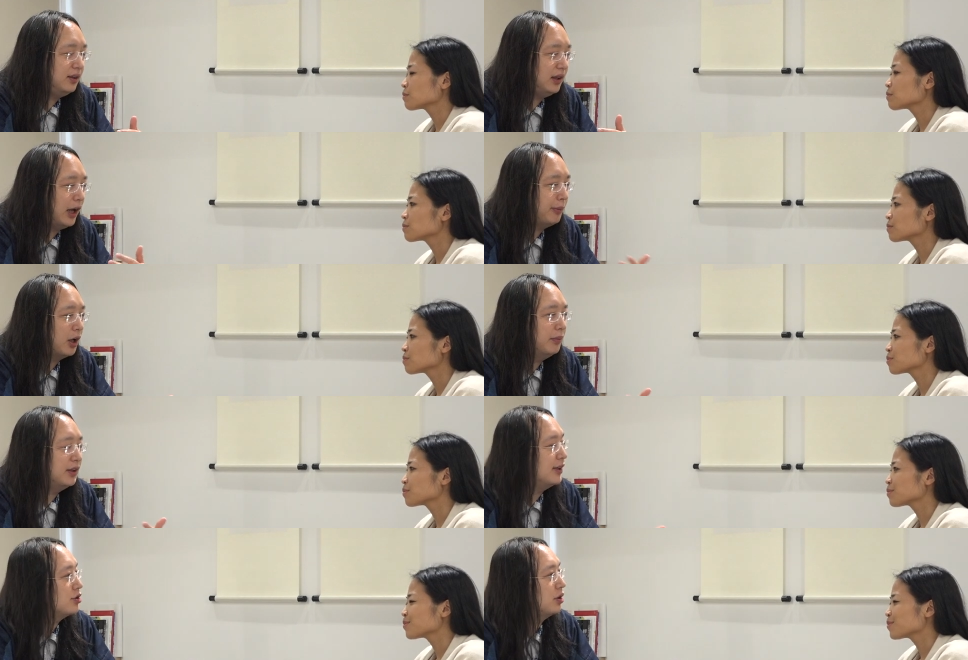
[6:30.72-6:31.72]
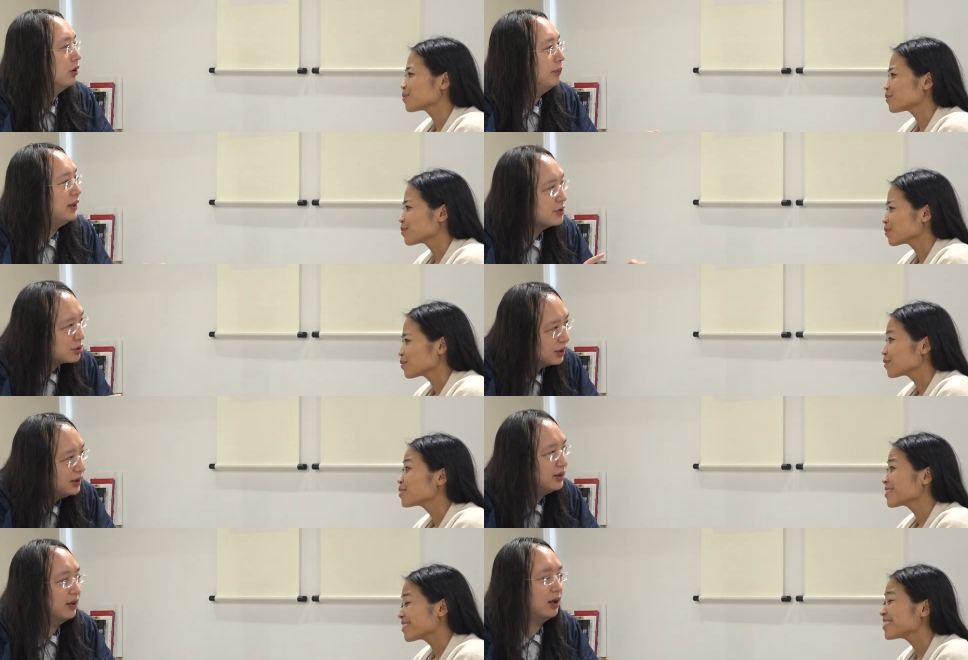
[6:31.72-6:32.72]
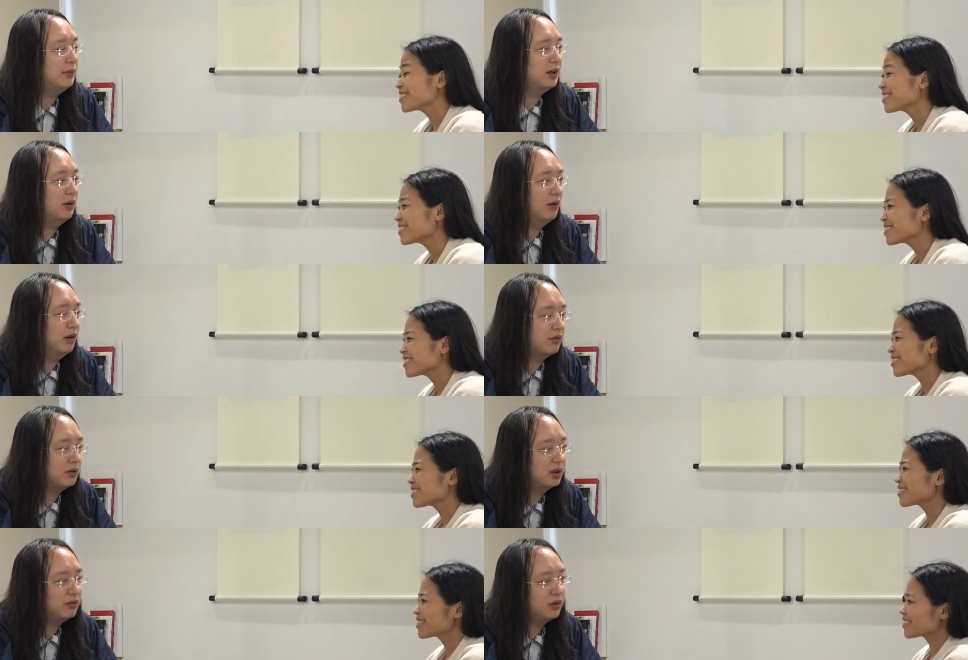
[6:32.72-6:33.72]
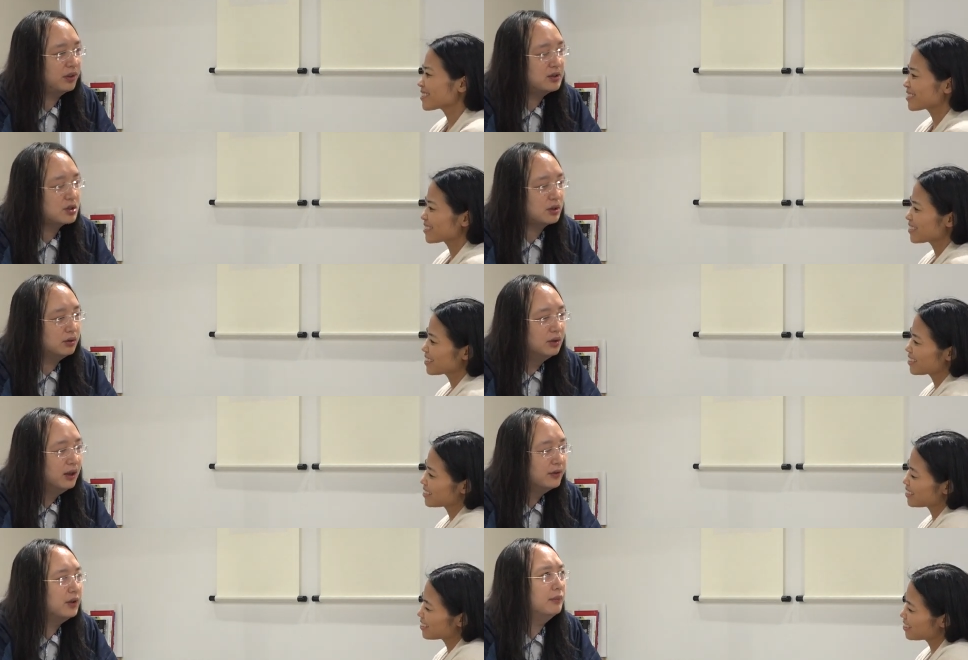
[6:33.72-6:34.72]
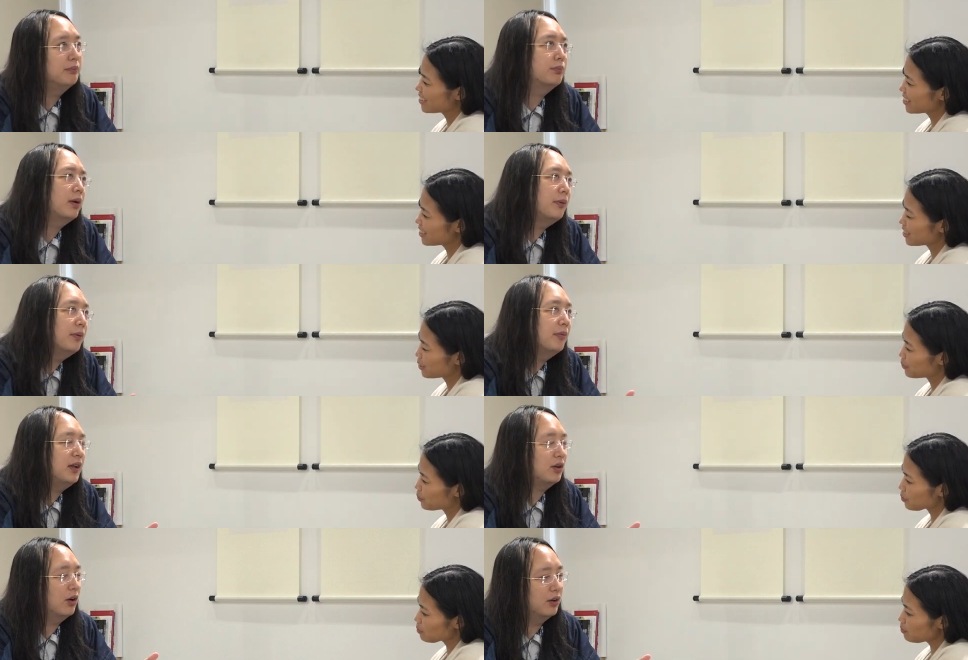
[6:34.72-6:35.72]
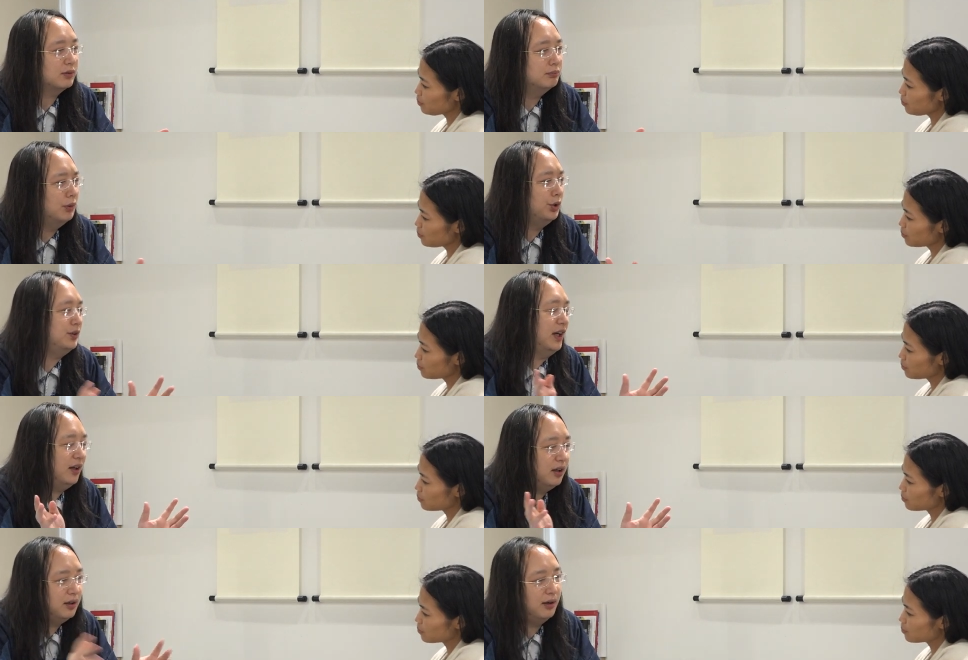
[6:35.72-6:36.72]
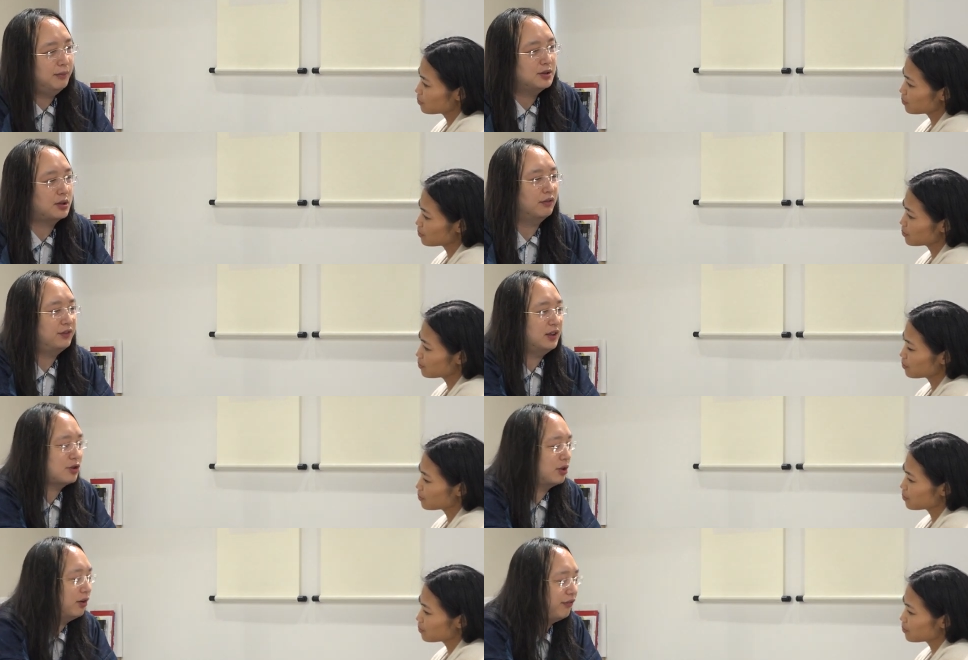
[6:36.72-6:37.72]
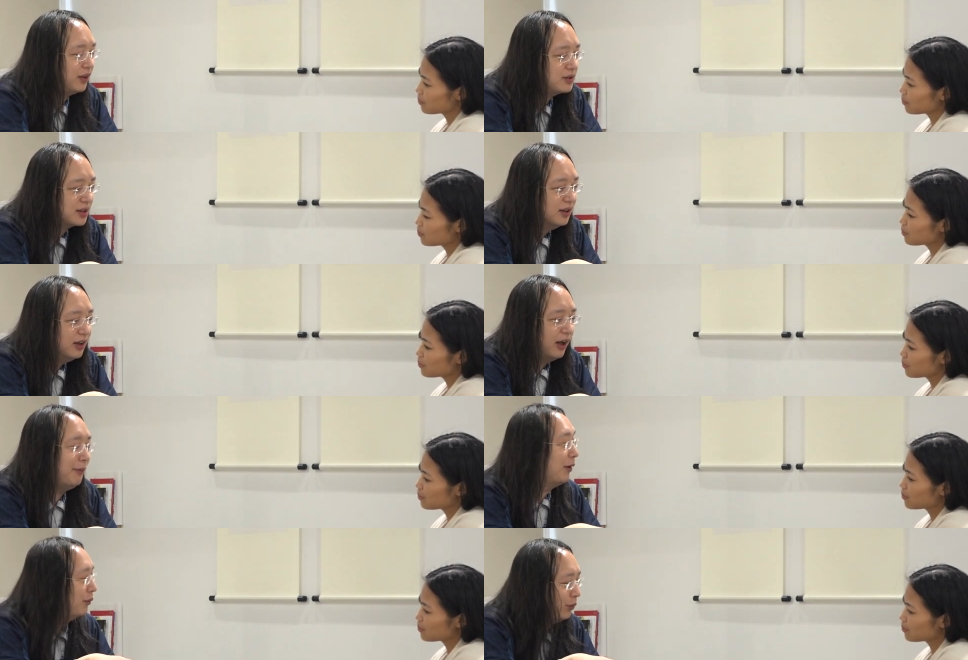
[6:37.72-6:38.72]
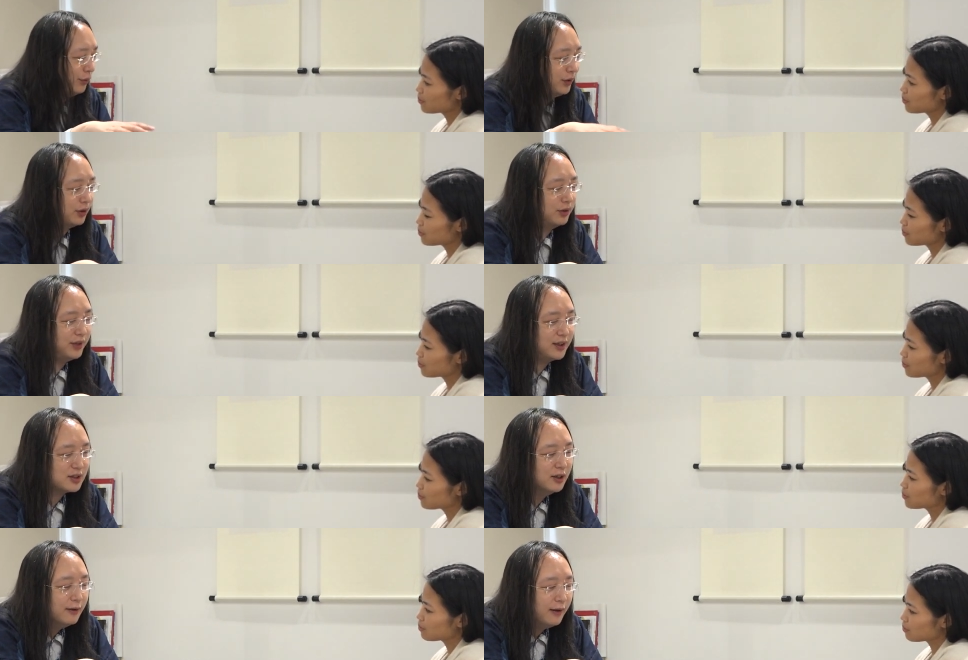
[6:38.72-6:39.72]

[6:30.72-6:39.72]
Speaker 1: in the upcoming digital ministry, the competent authority for digital, the probably called MODA, uh, Ministry of Digital Affairs, uh, but we, we don't know yet.